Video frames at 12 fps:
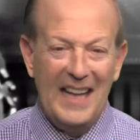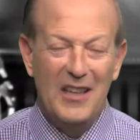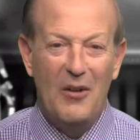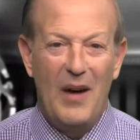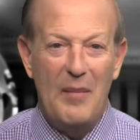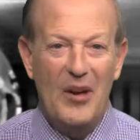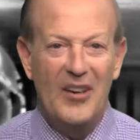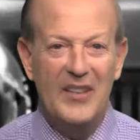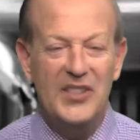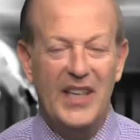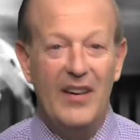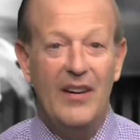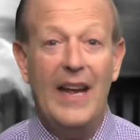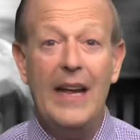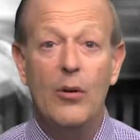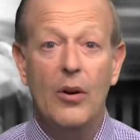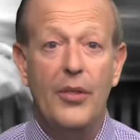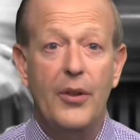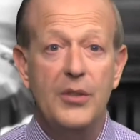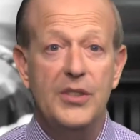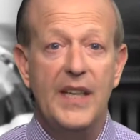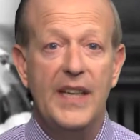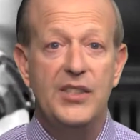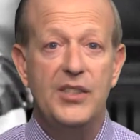Hello, I'm Eric Singer. Here are
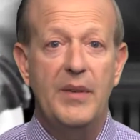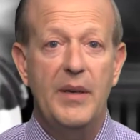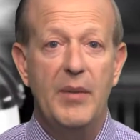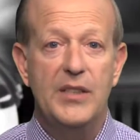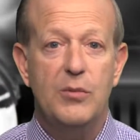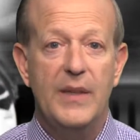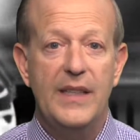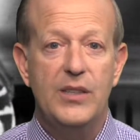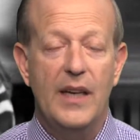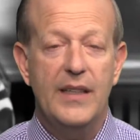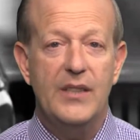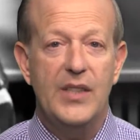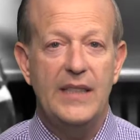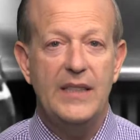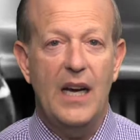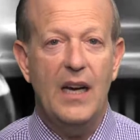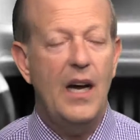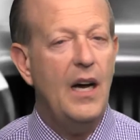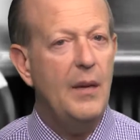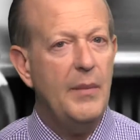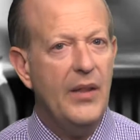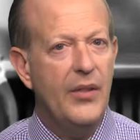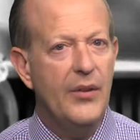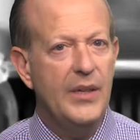Thursday's three must reads on Gazette.com
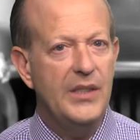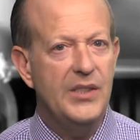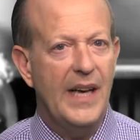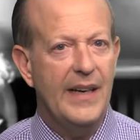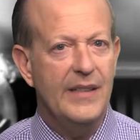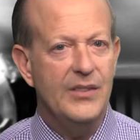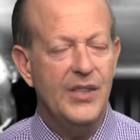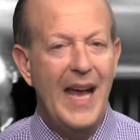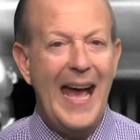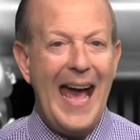in 30 seconds.